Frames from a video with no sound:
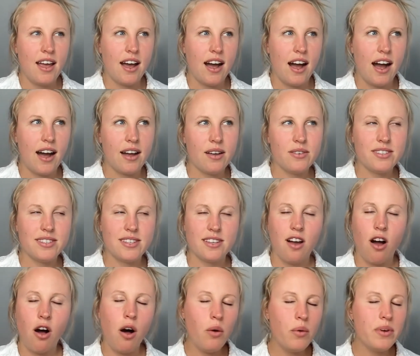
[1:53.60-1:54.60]
I was
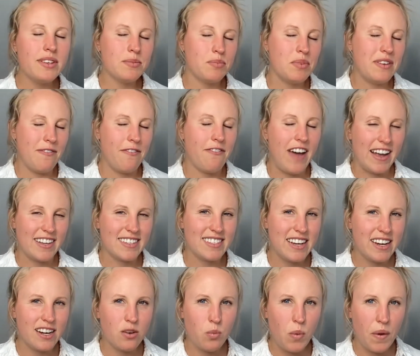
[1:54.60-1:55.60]
always been
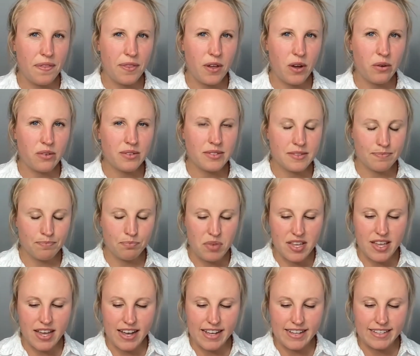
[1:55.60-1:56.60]
fascinated with those
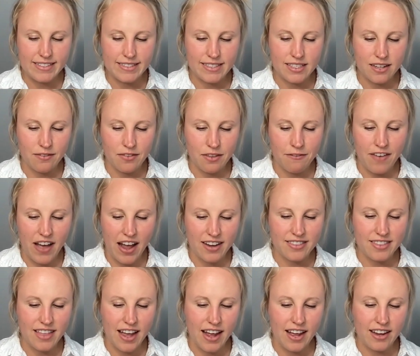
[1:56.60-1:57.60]
because of the
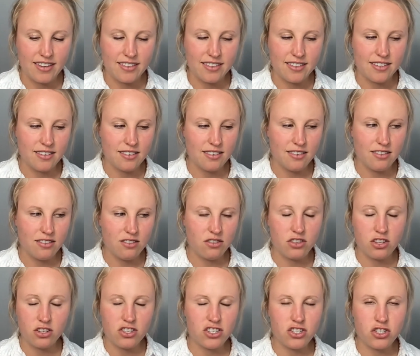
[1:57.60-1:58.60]
fact that
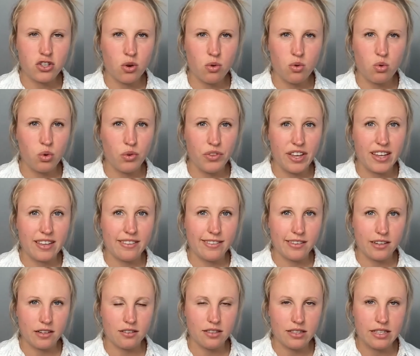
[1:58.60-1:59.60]
they're just so cool. They can
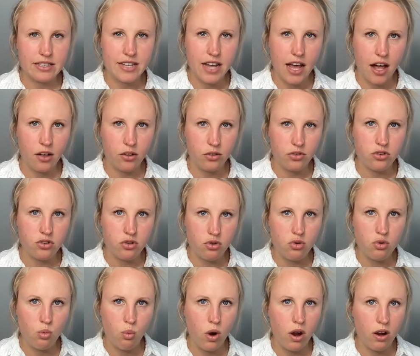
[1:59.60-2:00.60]
literally tell
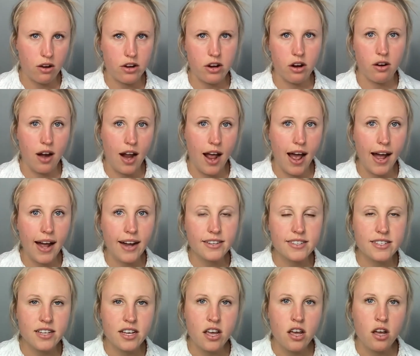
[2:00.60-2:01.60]
you where you're
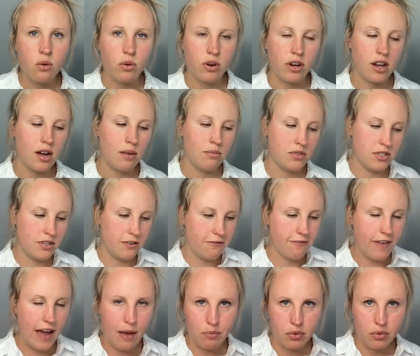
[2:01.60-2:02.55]
at when it comes to fat